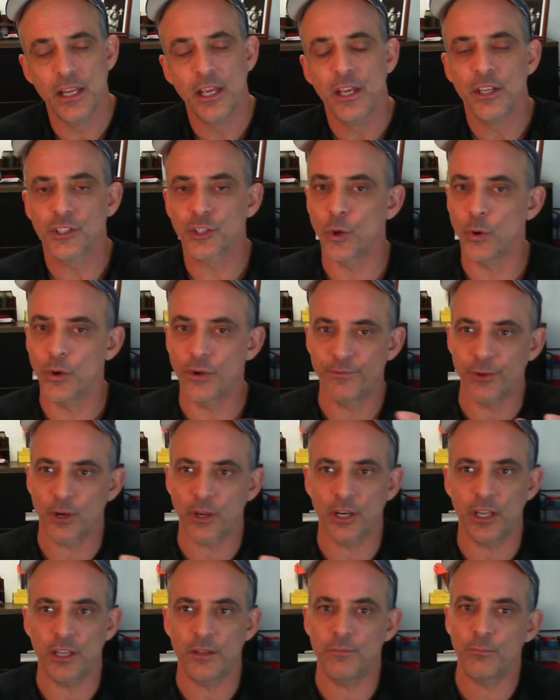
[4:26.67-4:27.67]
So if they're
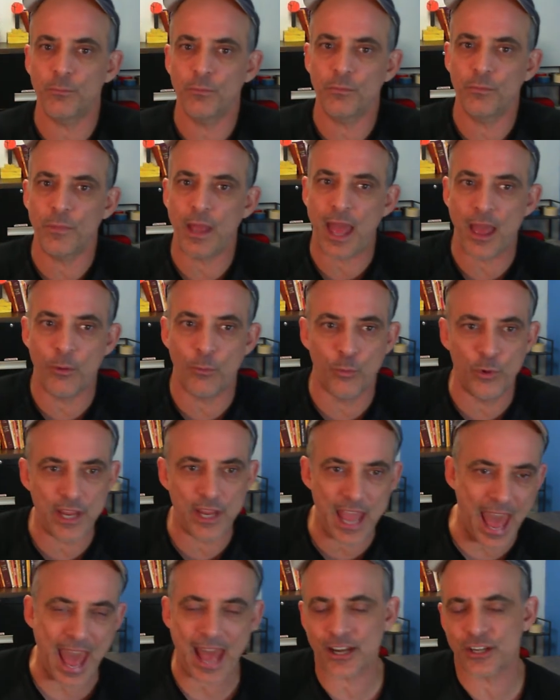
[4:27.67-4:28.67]
going to
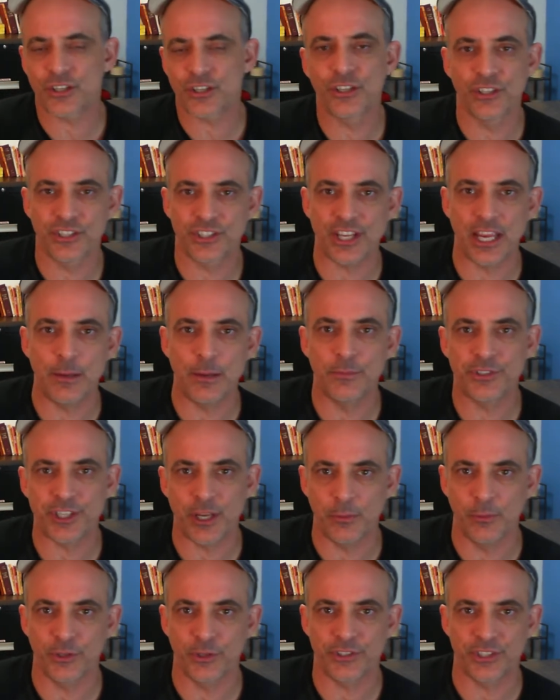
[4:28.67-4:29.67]
react to the same
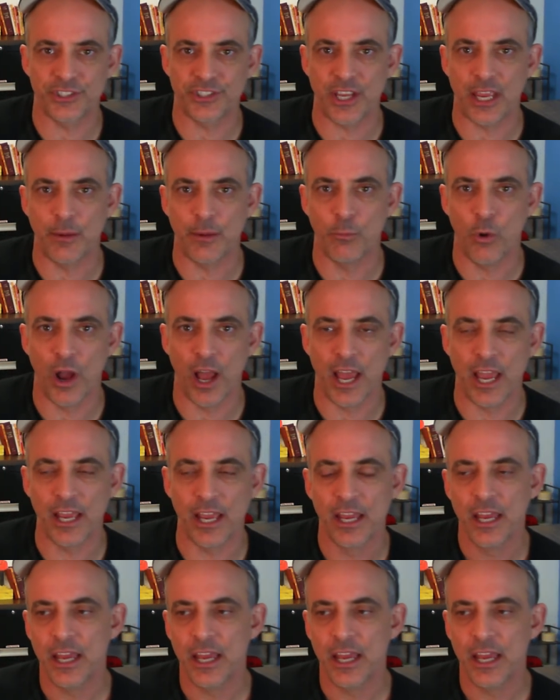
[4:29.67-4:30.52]
stimulus the same way